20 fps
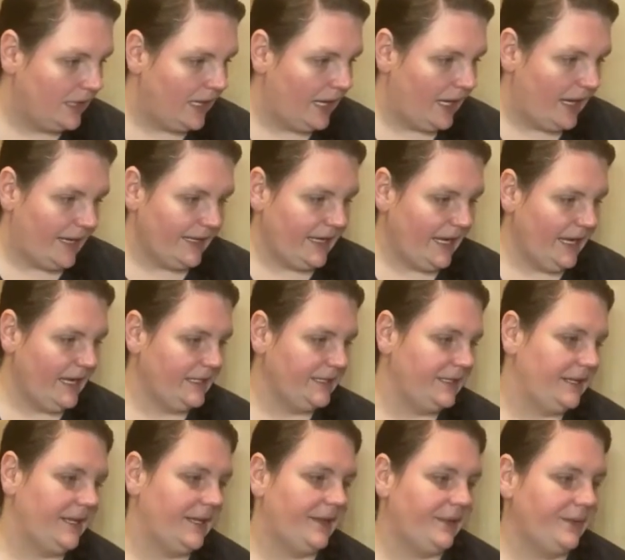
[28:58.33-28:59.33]
I can't
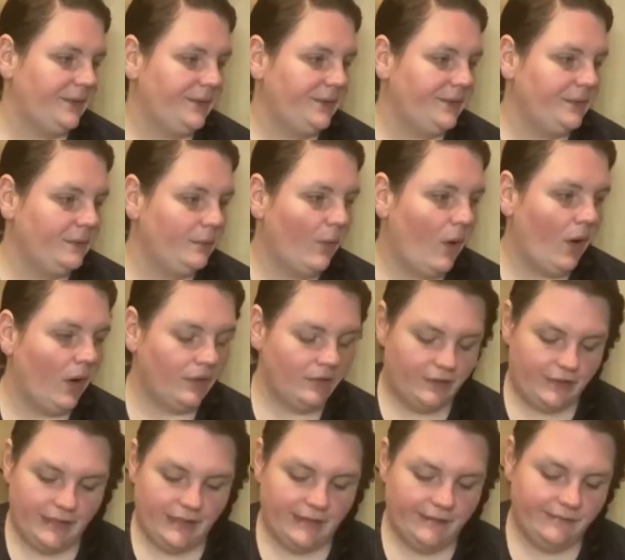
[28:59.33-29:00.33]
tell who's
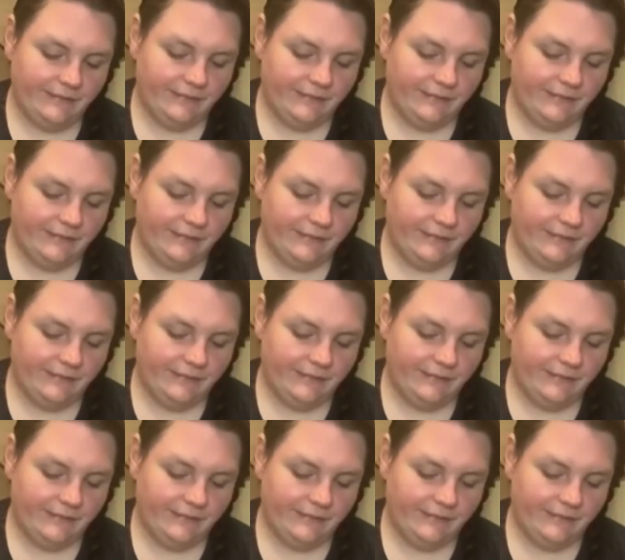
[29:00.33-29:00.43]
watching.